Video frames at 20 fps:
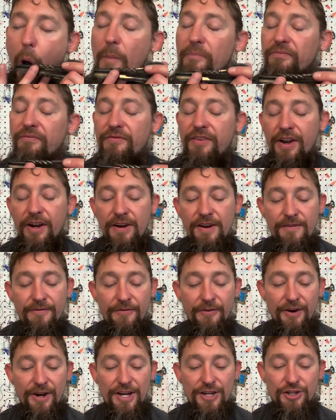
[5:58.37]
Very,
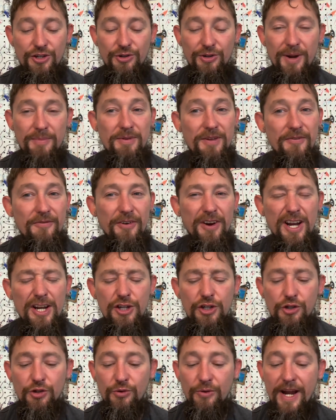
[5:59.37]
very trippy, very
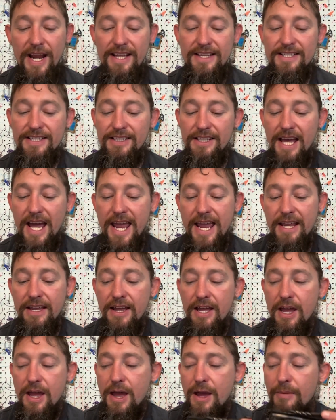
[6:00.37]
trance-like
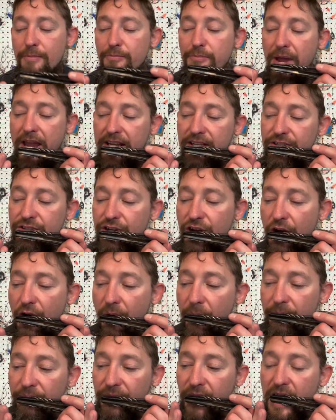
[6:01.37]
bass
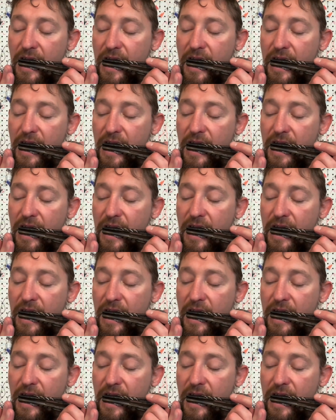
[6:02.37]
tone.